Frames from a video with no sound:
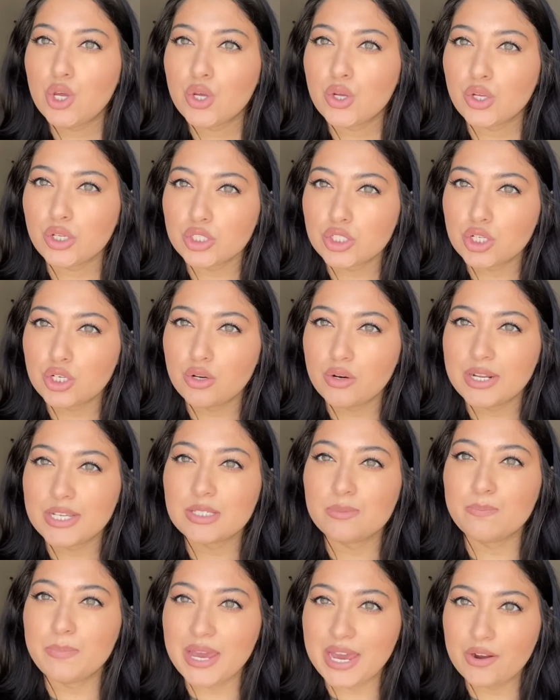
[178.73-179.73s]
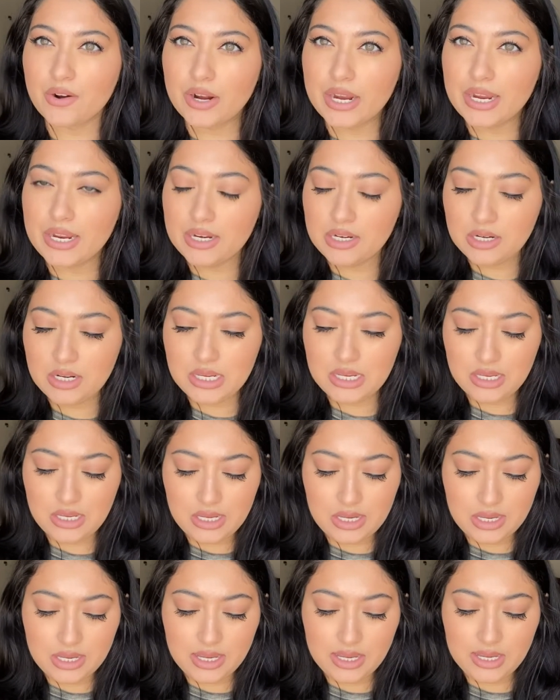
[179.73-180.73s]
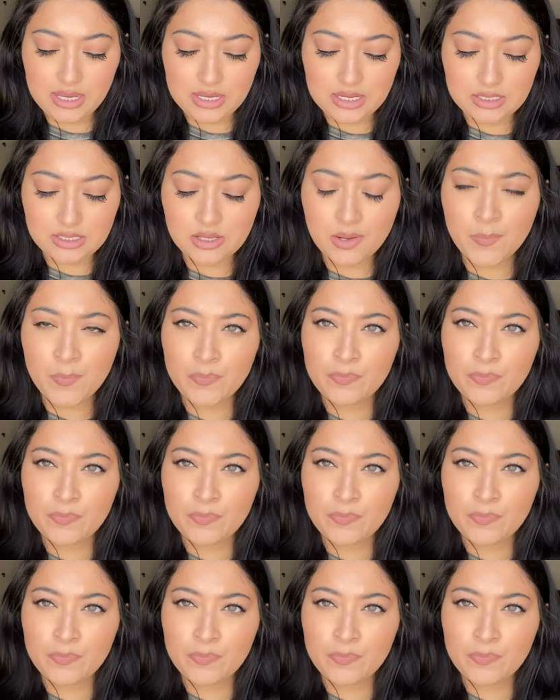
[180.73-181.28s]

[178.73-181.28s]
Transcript: also known as Baron. He is